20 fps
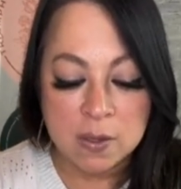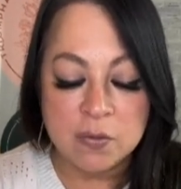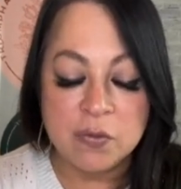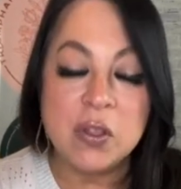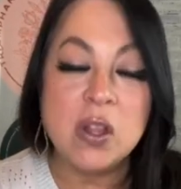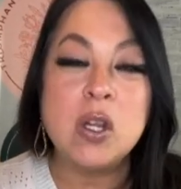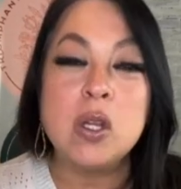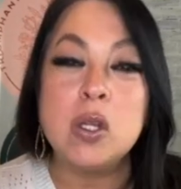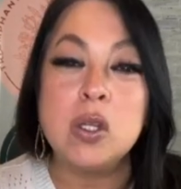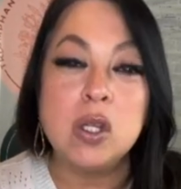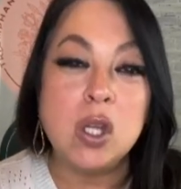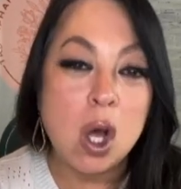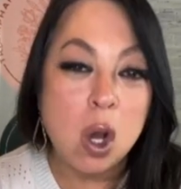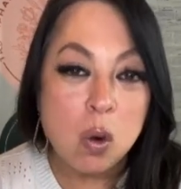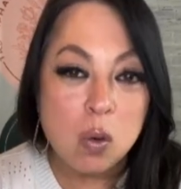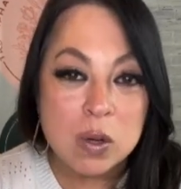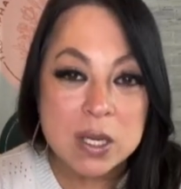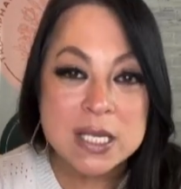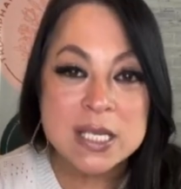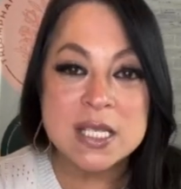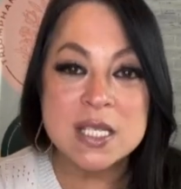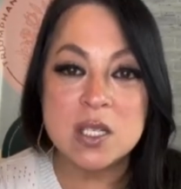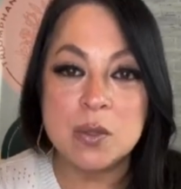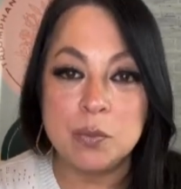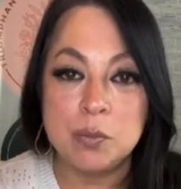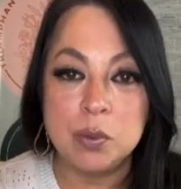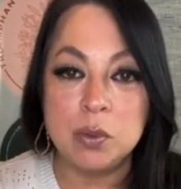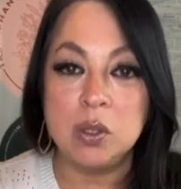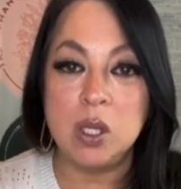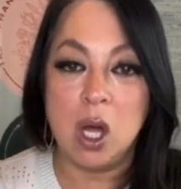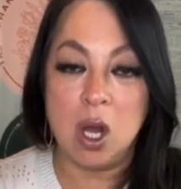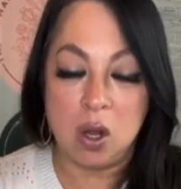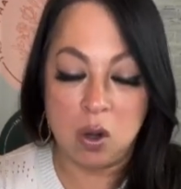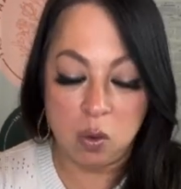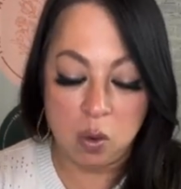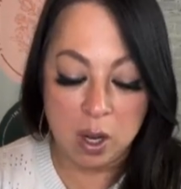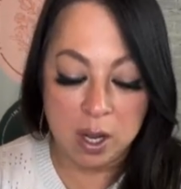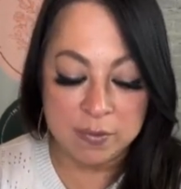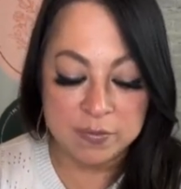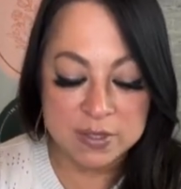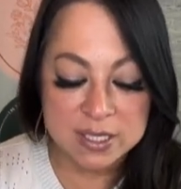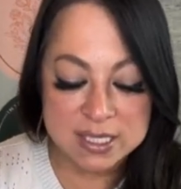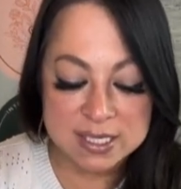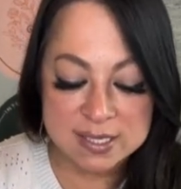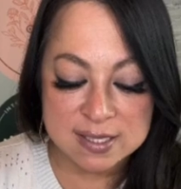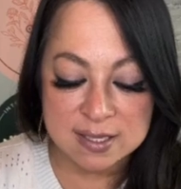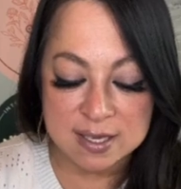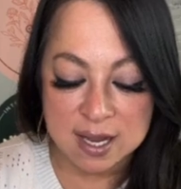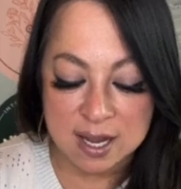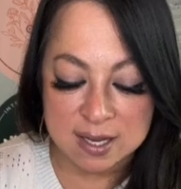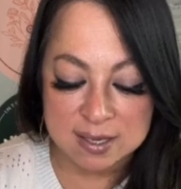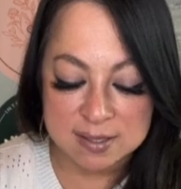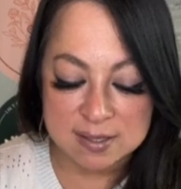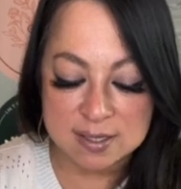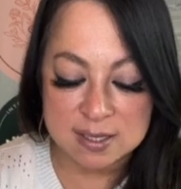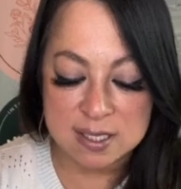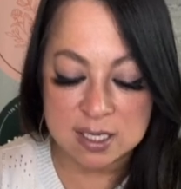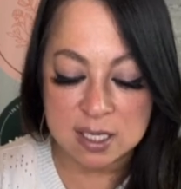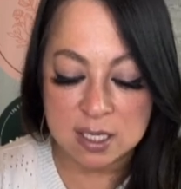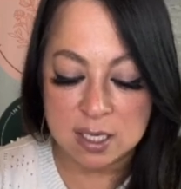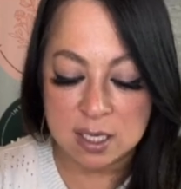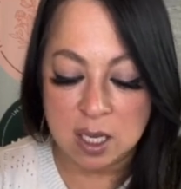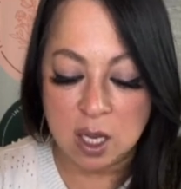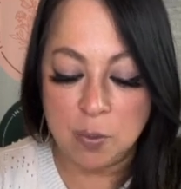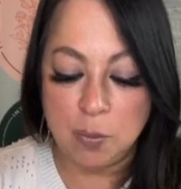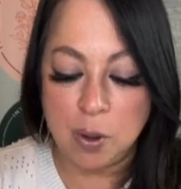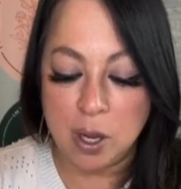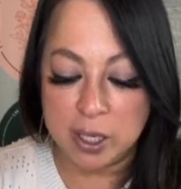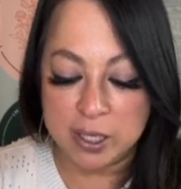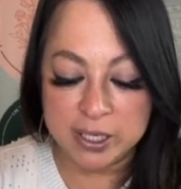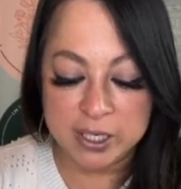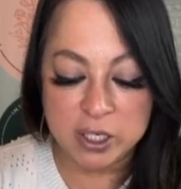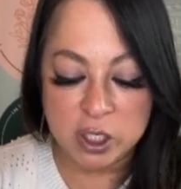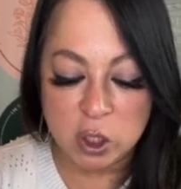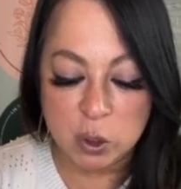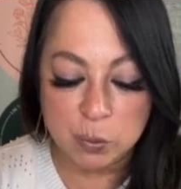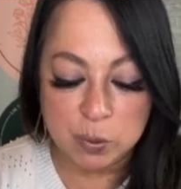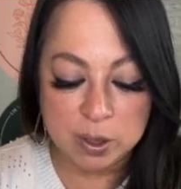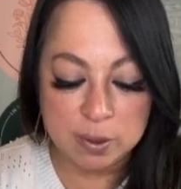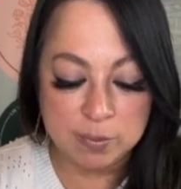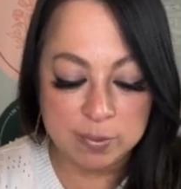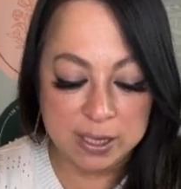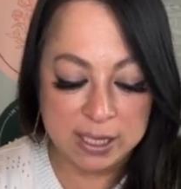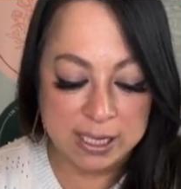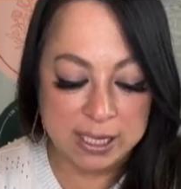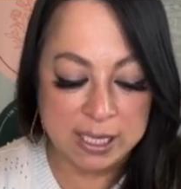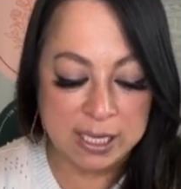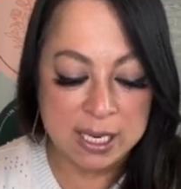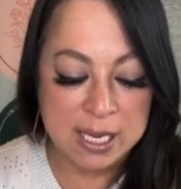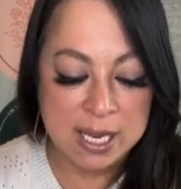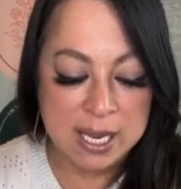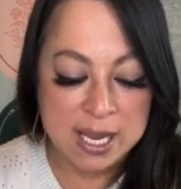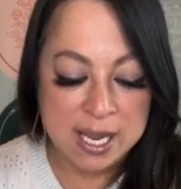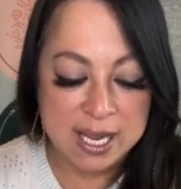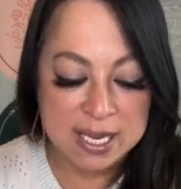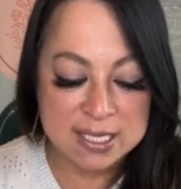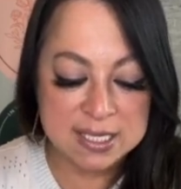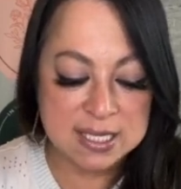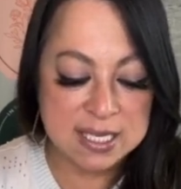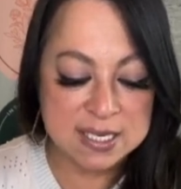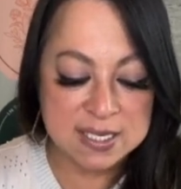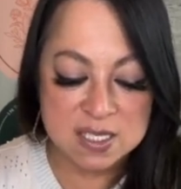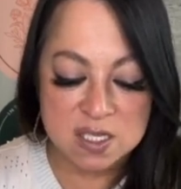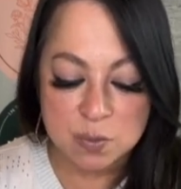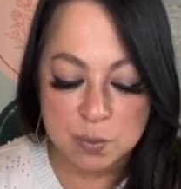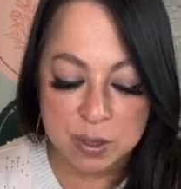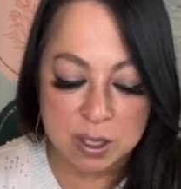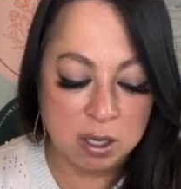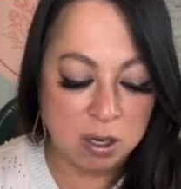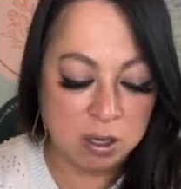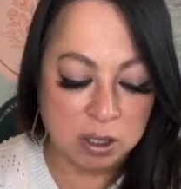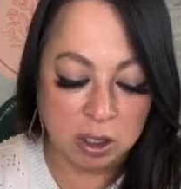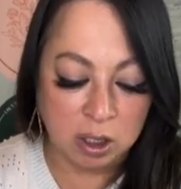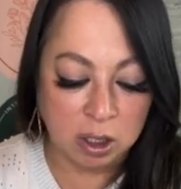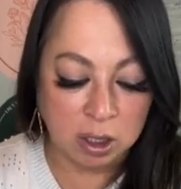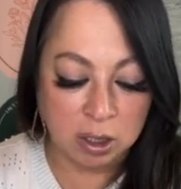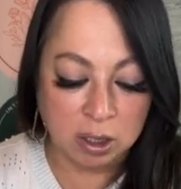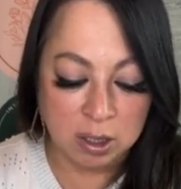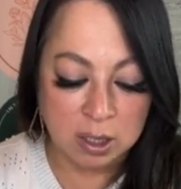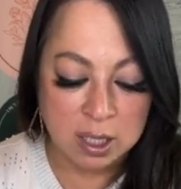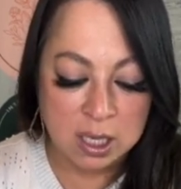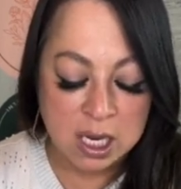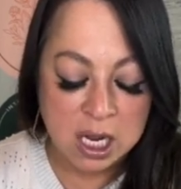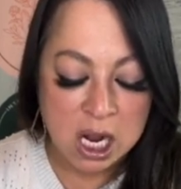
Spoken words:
The lowest blow of disgust upon a human being as they spit on her.